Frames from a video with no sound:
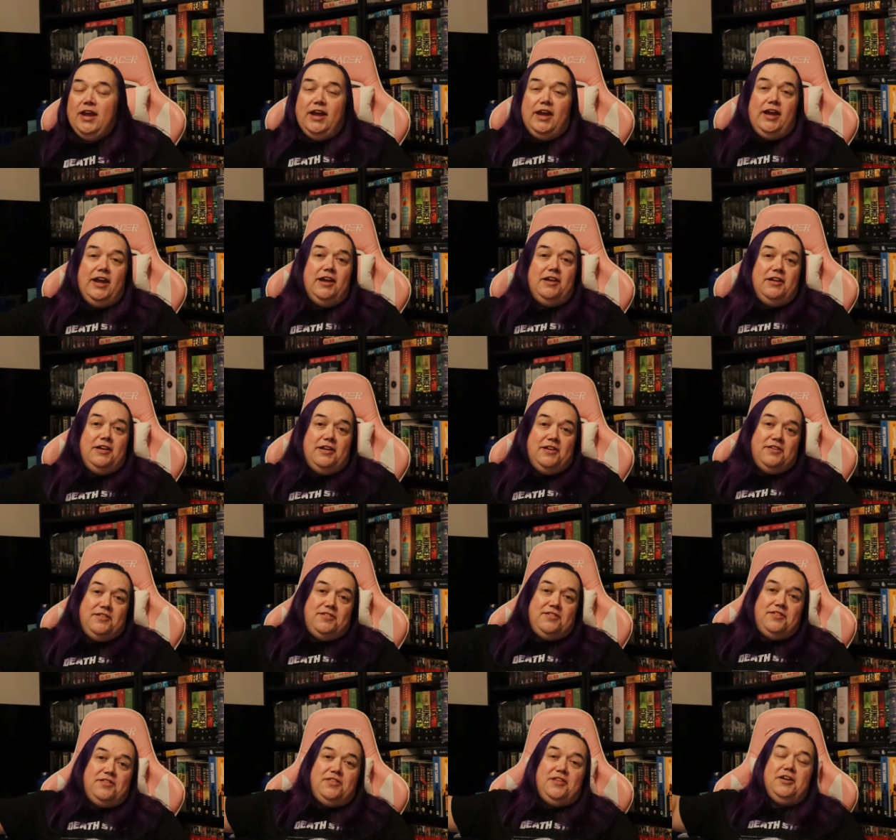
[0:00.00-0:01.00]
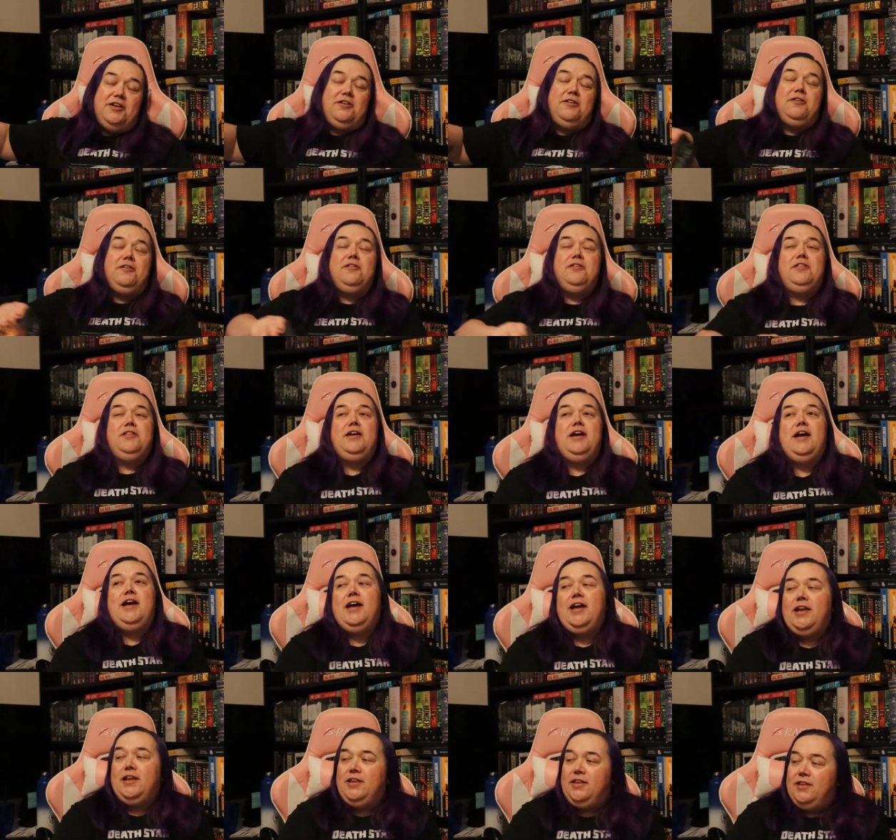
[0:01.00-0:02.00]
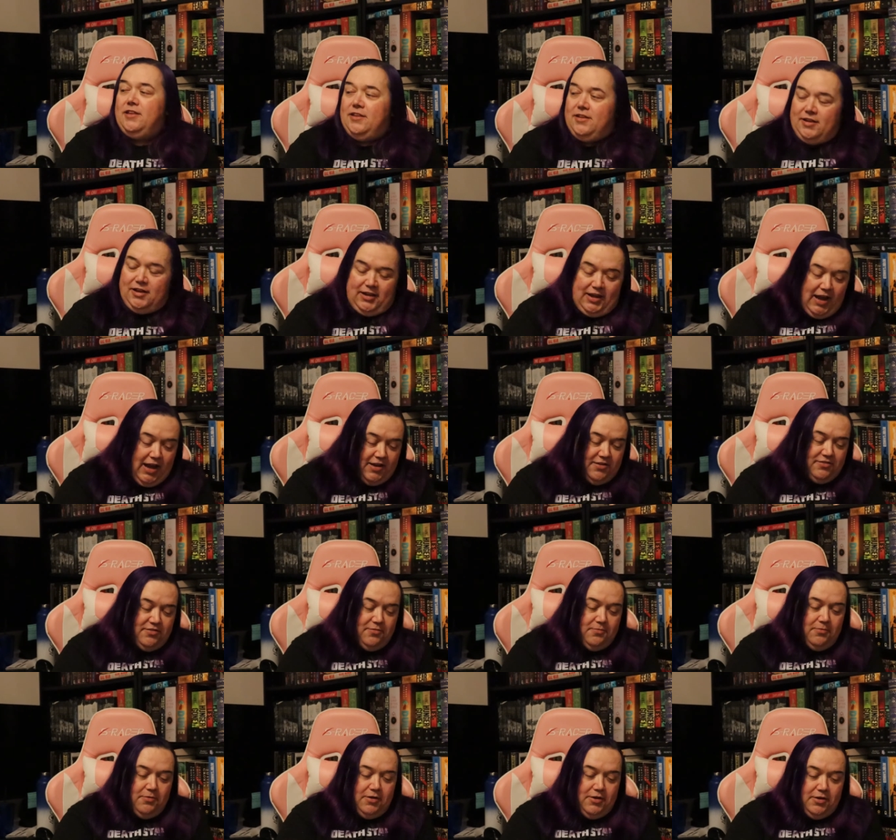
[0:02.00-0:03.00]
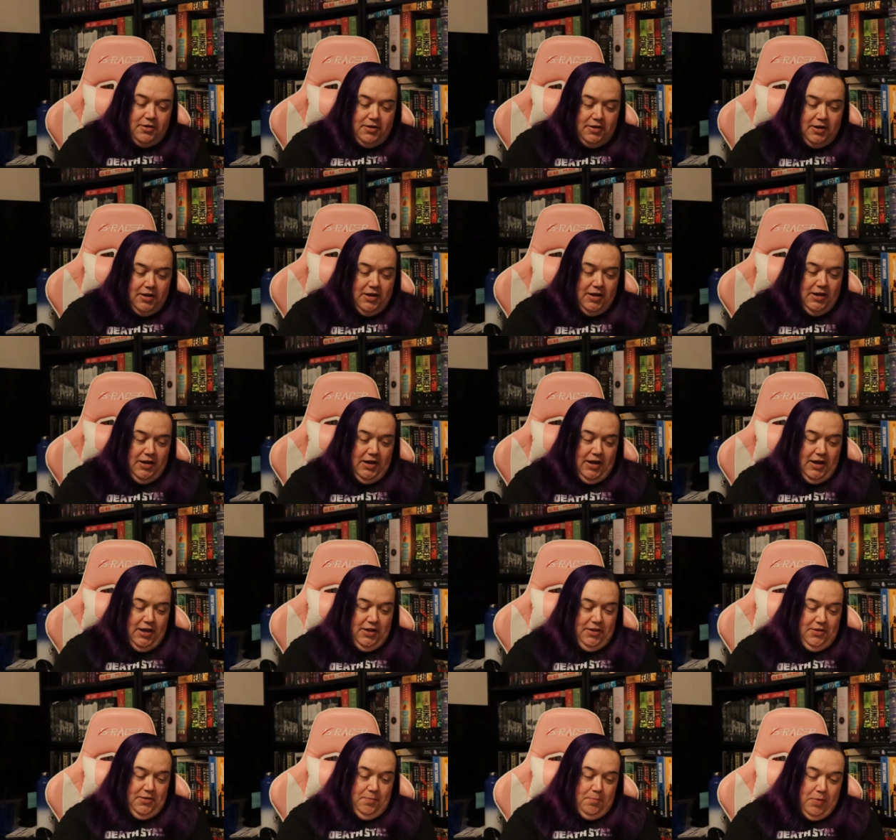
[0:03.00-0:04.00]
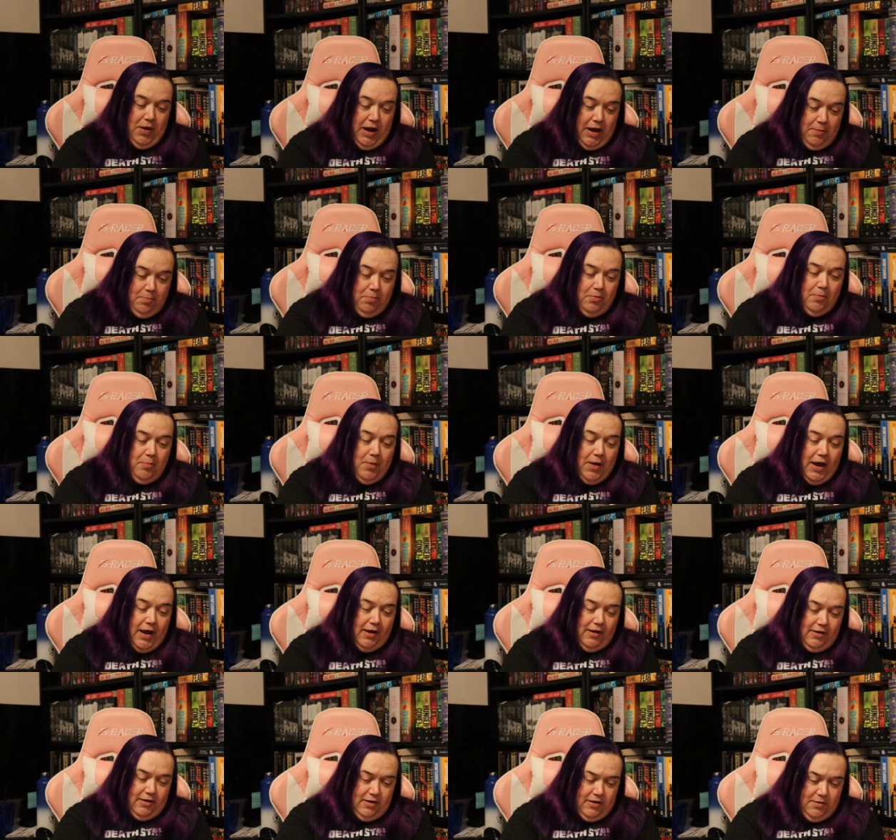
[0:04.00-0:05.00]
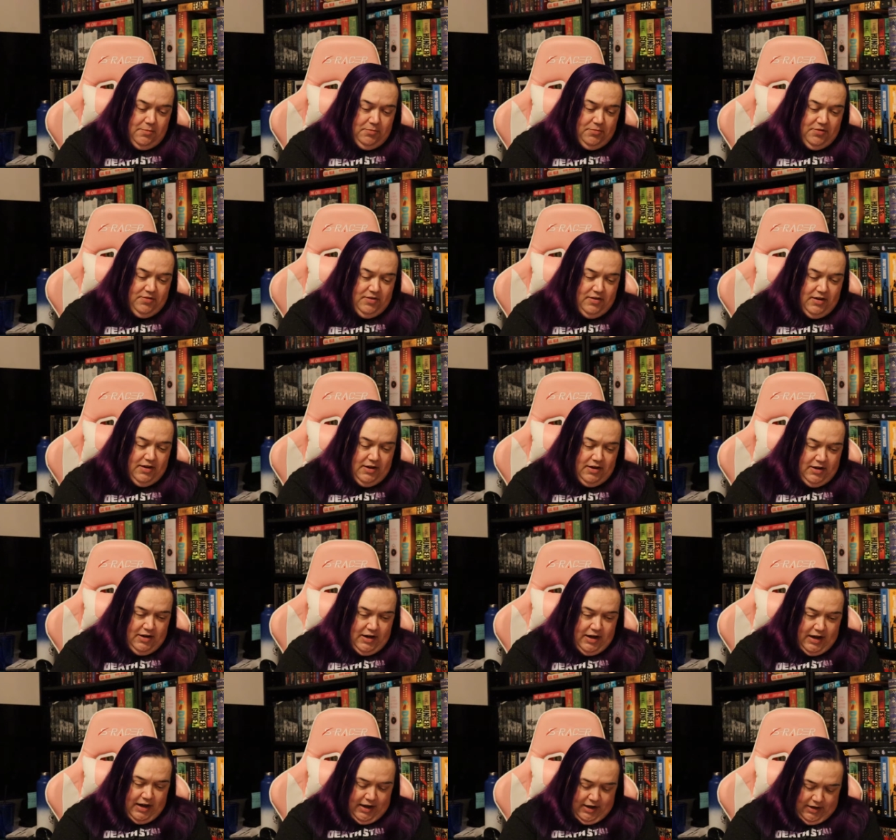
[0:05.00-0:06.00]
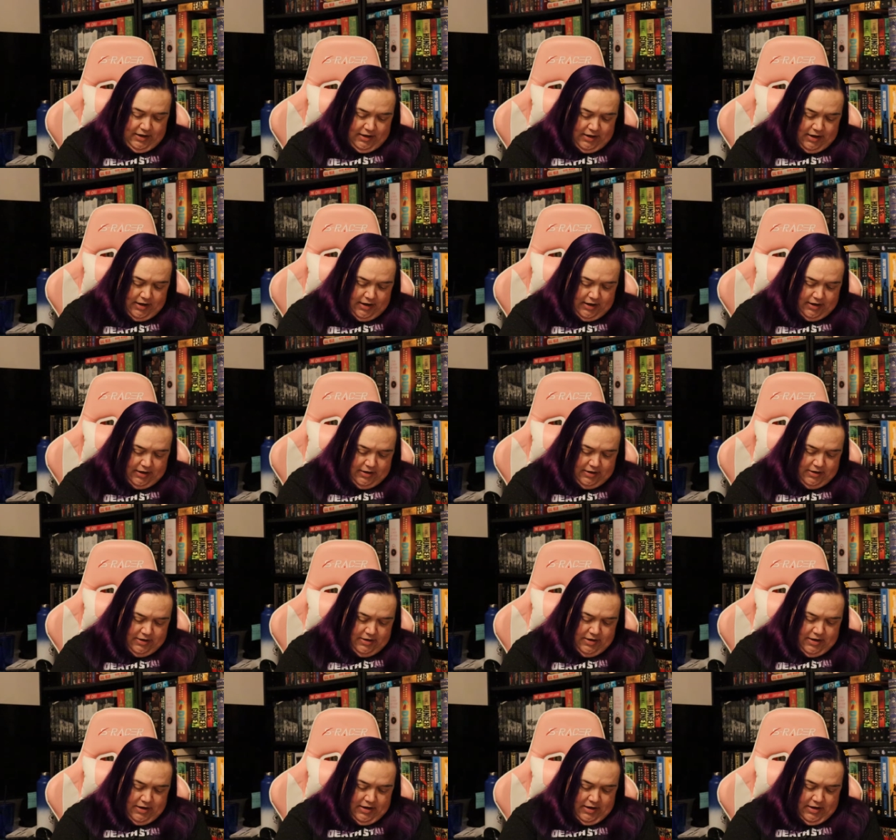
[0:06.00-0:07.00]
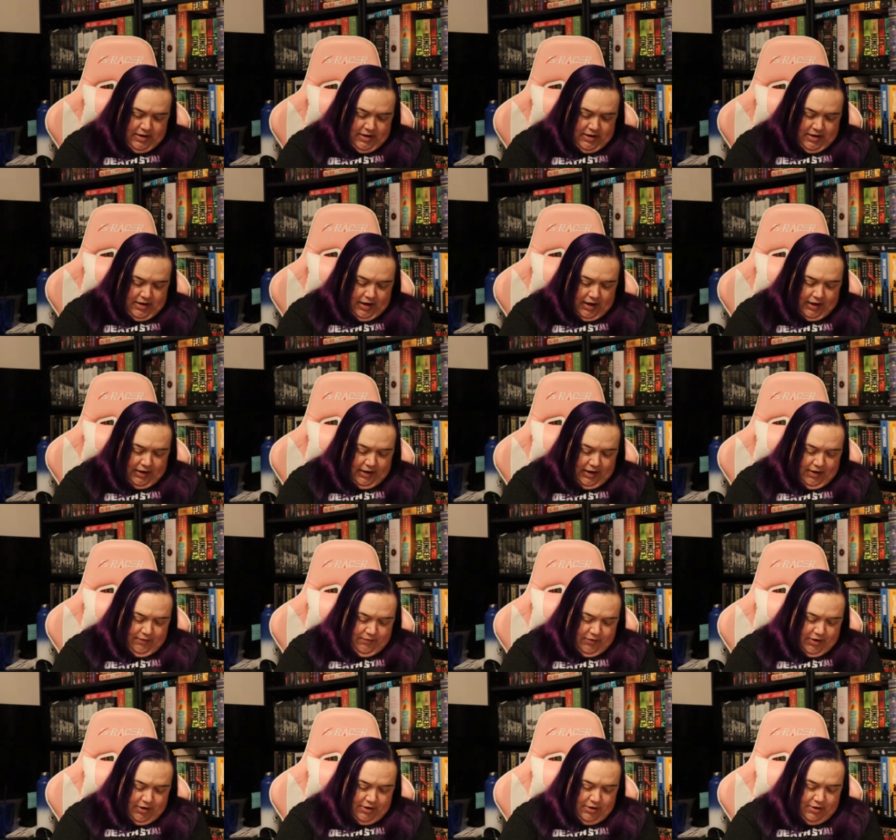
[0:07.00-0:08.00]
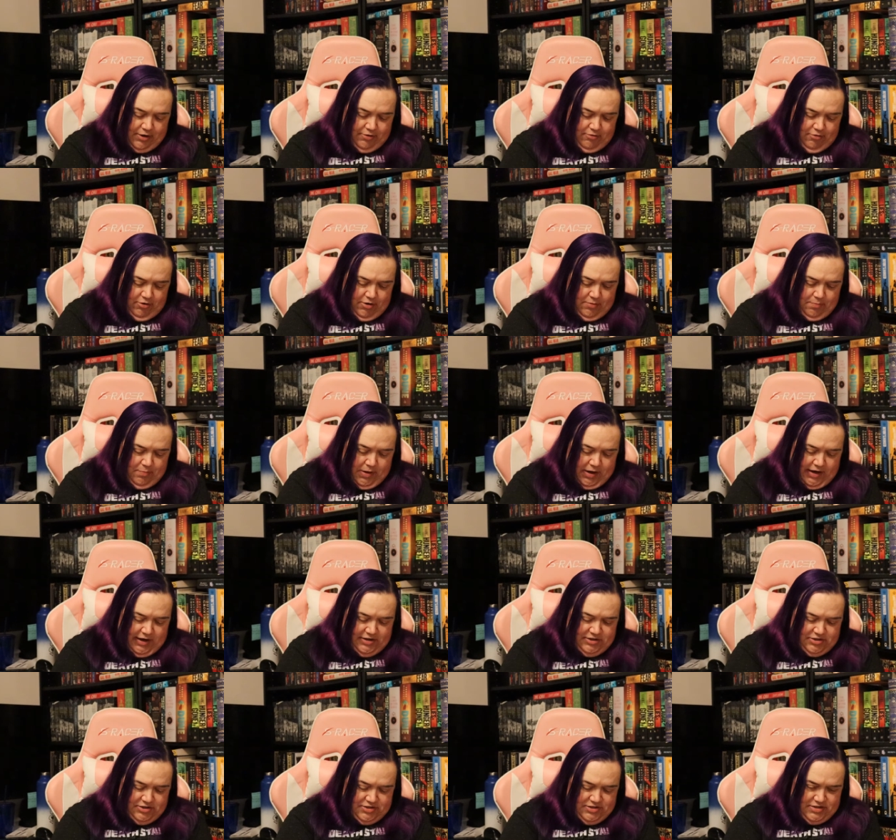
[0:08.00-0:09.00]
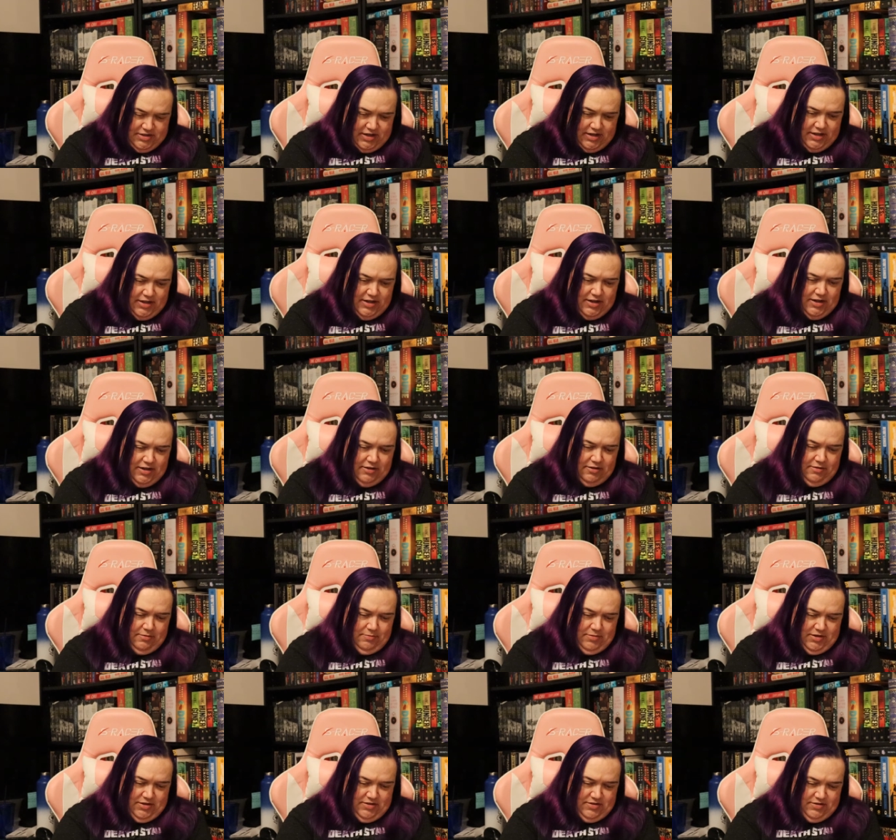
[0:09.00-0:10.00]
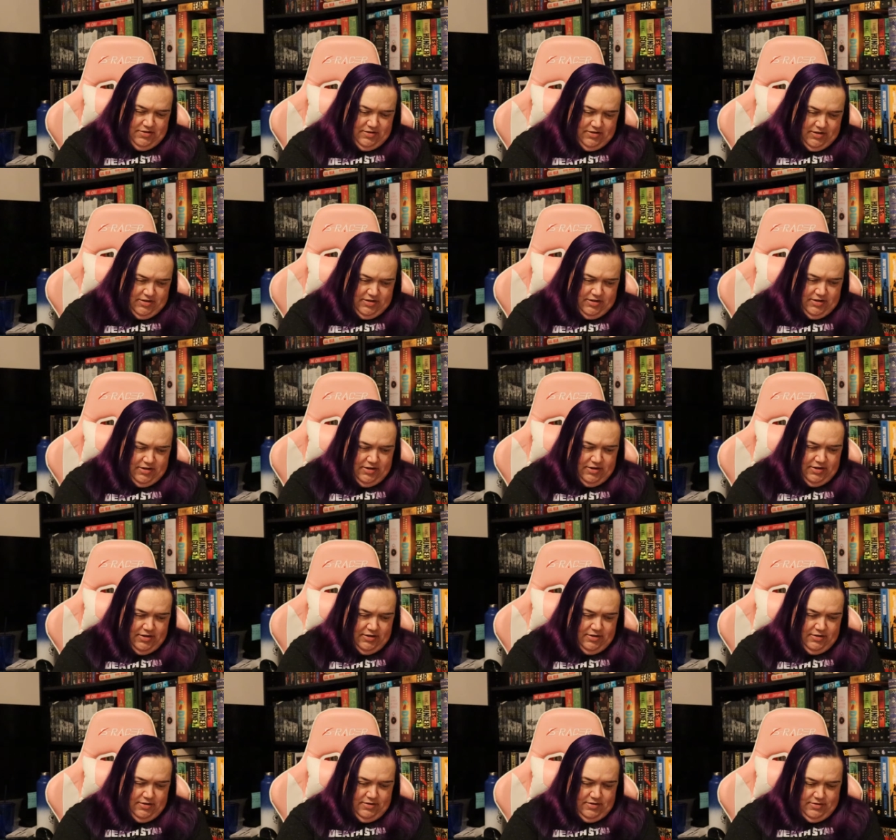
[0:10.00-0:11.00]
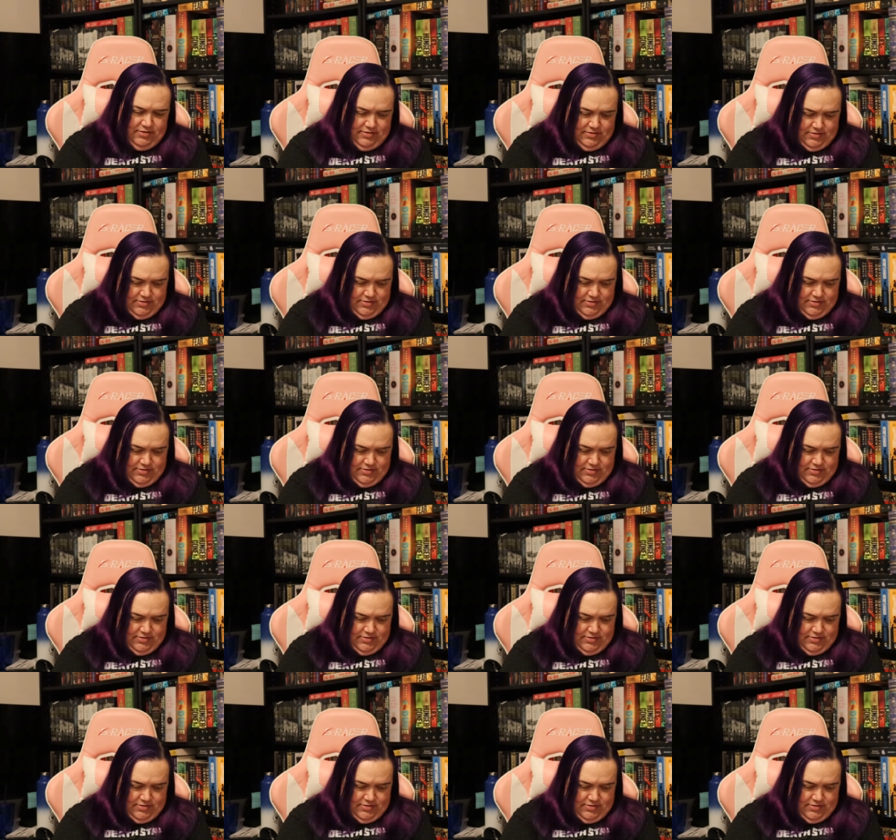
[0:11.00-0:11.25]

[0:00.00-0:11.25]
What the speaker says: It is thicker than the last one. The paperback comes in at like 1,100 pages, I think. Let me see here.